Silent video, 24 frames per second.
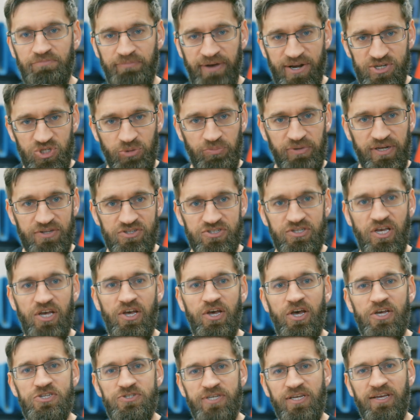measurements
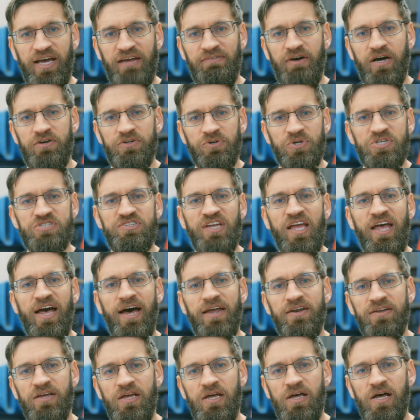so you can kind of
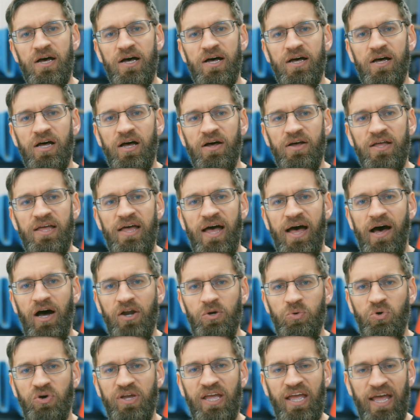understand how to
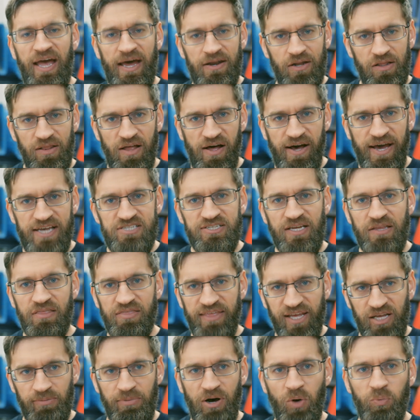really analyze and
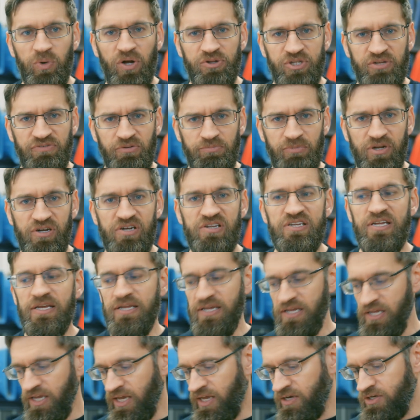think about relative
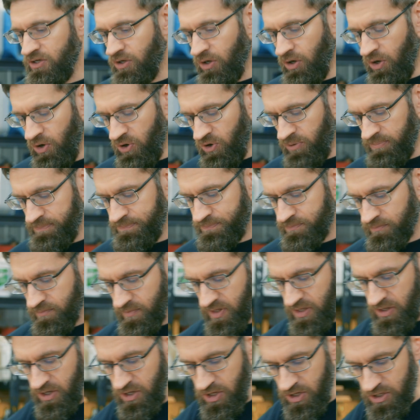humidity in your home.
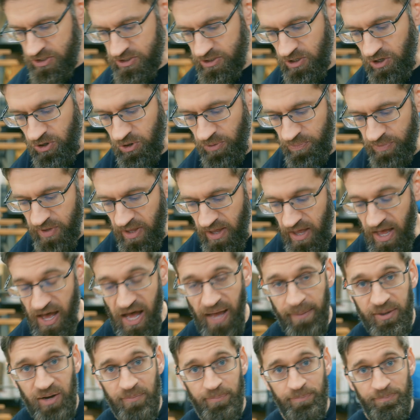So
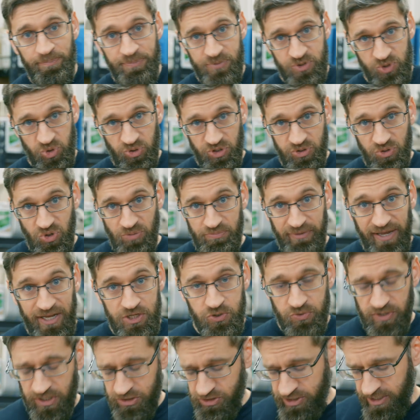I'm going to show you a
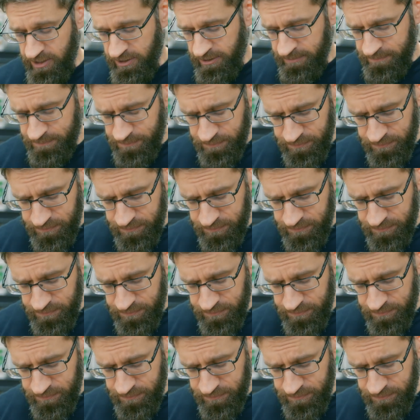matrix here.